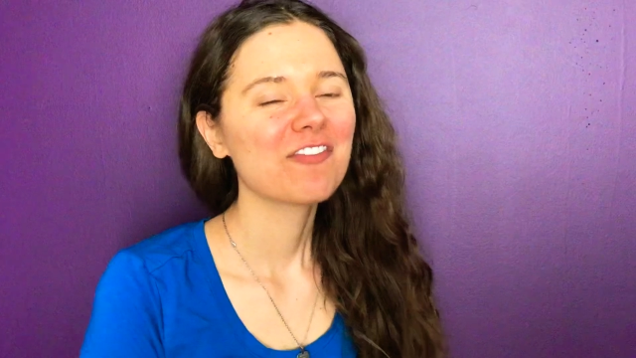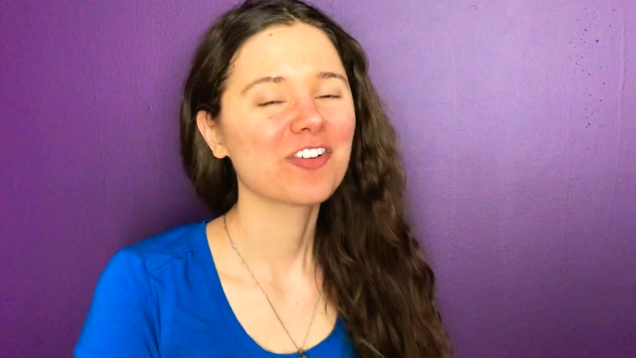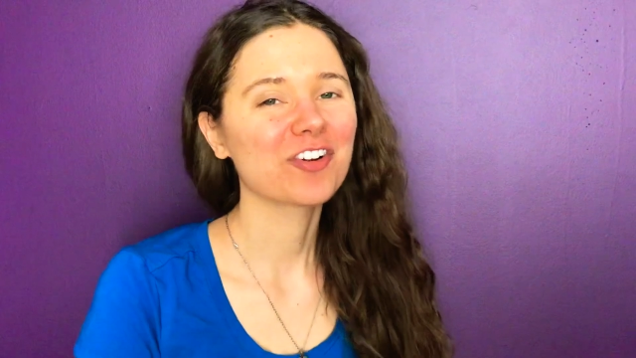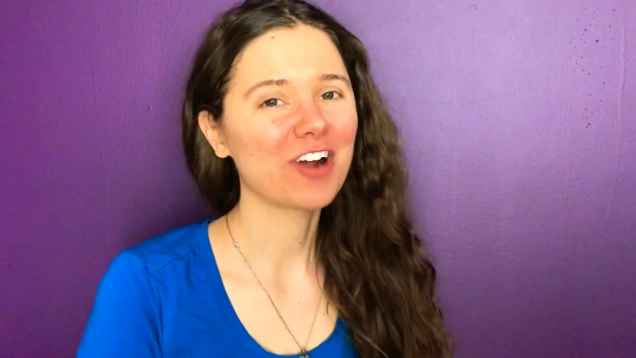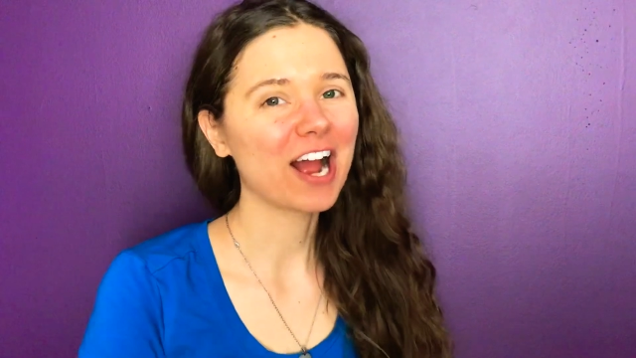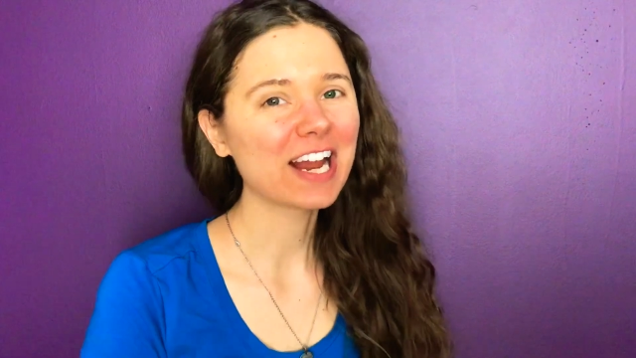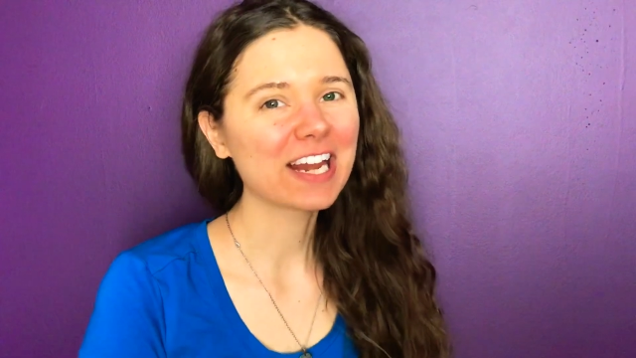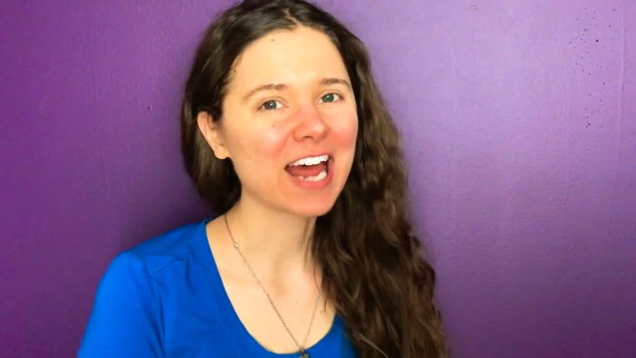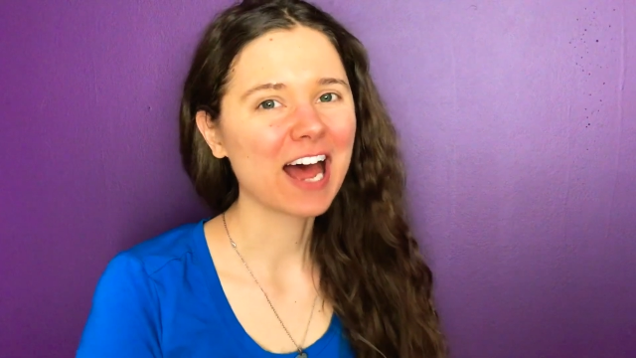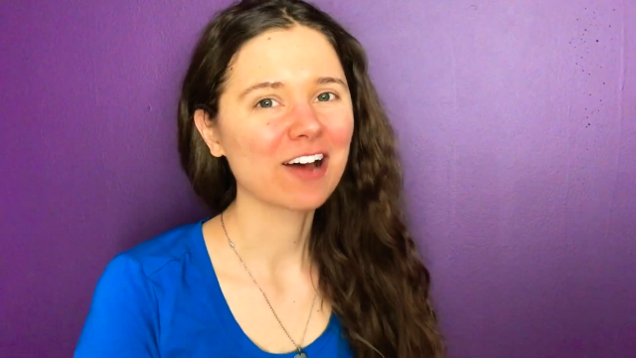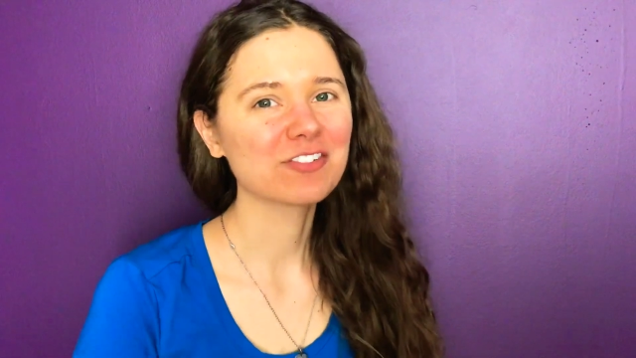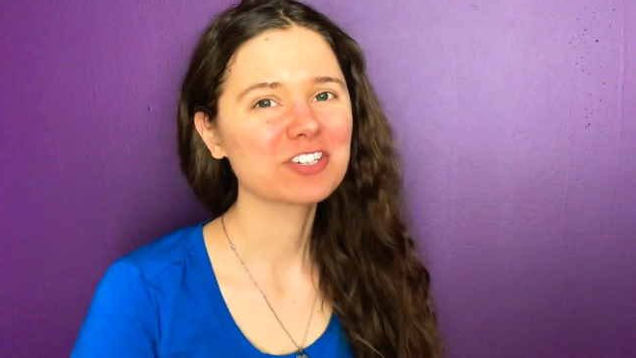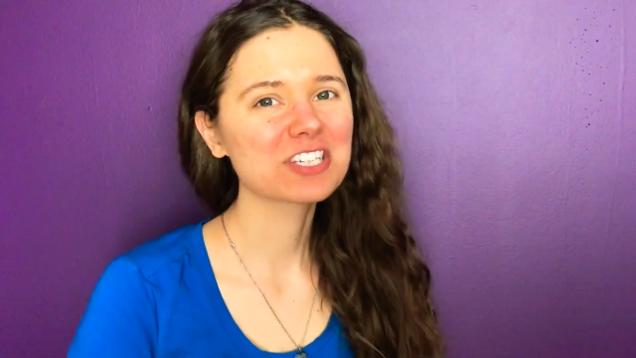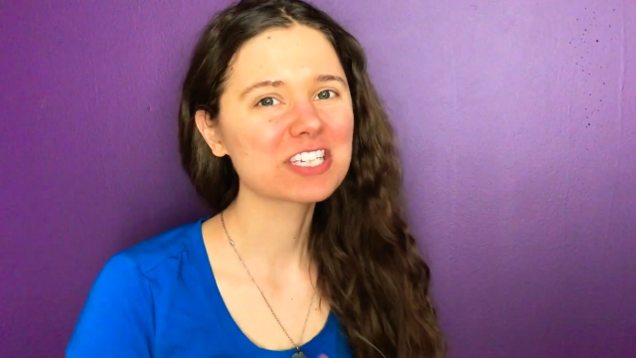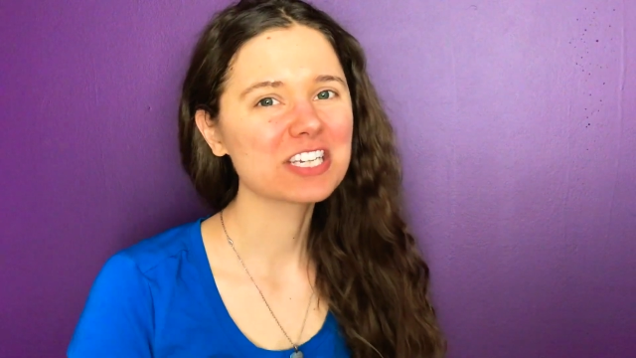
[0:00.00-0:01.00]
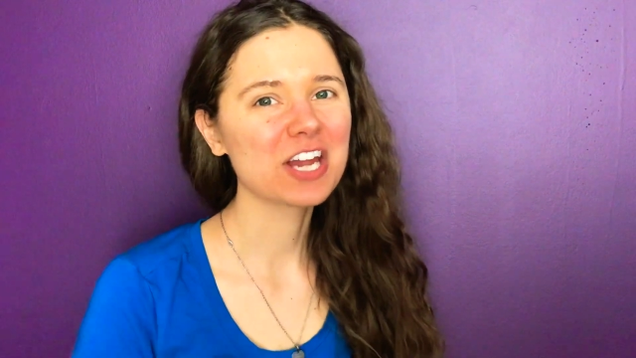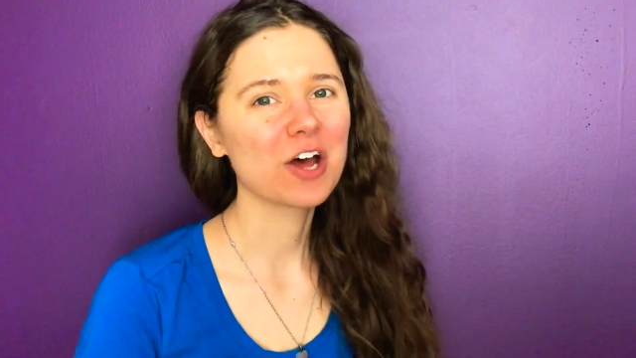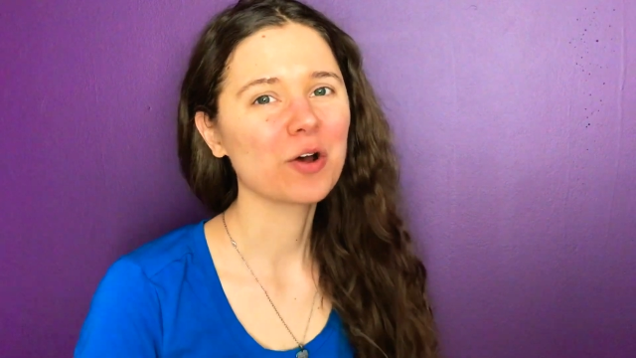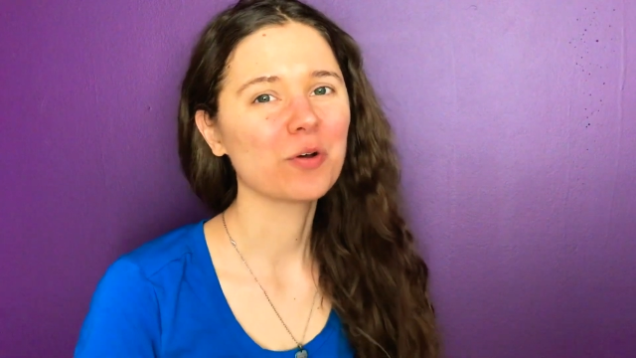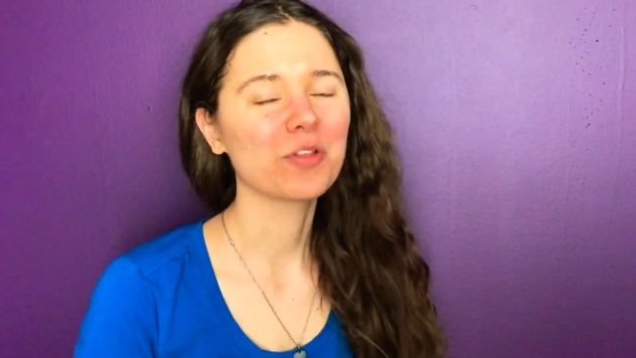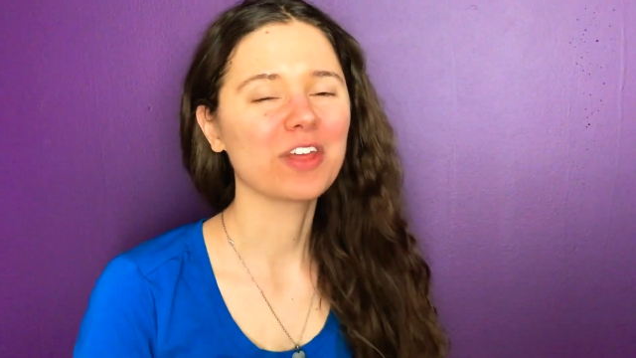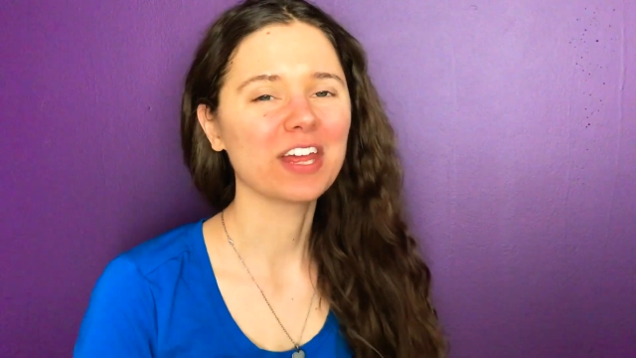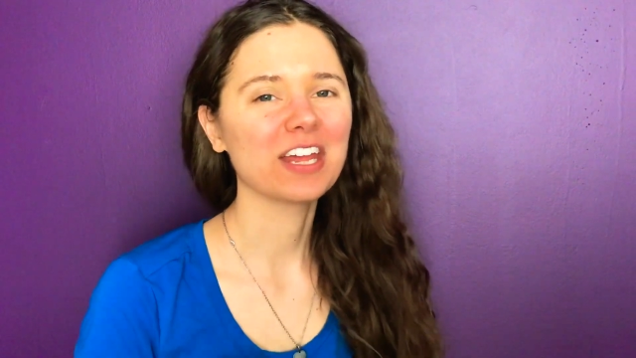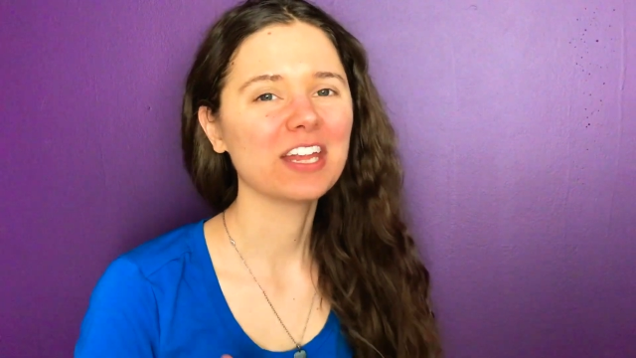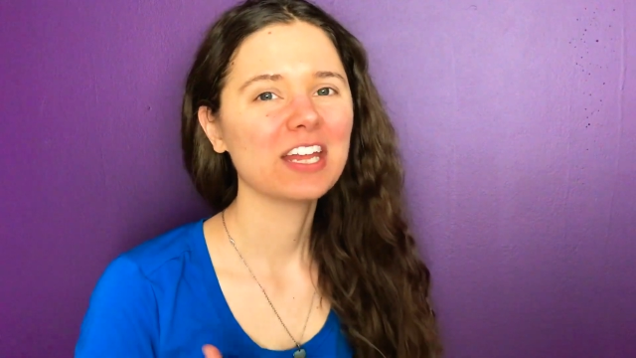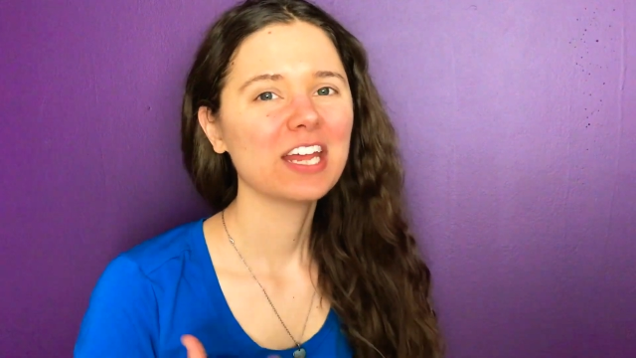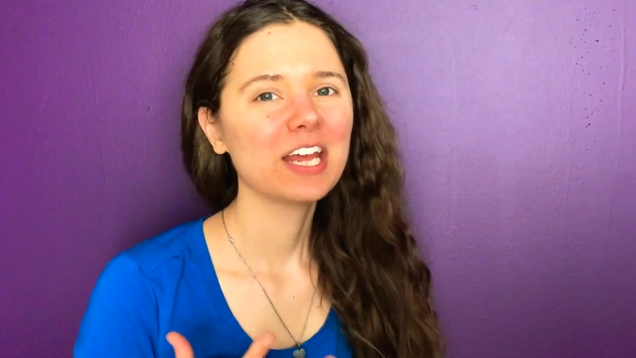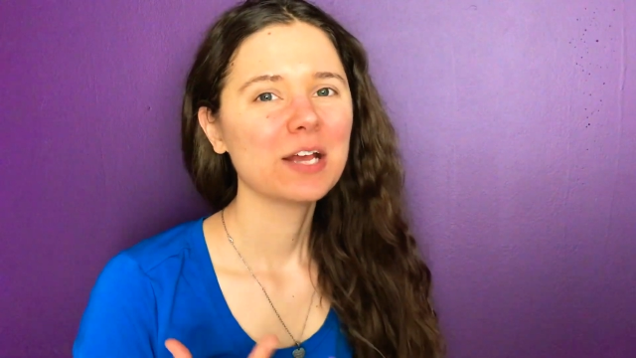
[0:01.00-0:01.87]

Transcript: for right now, just know that